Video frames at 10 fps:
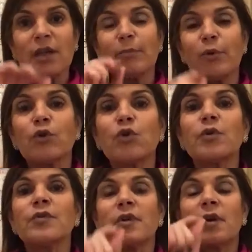
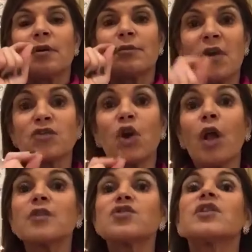produce fresh
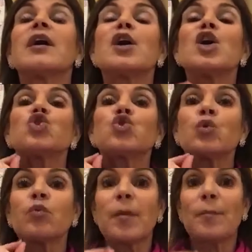collagen
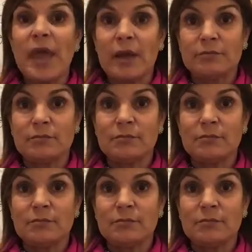to repair.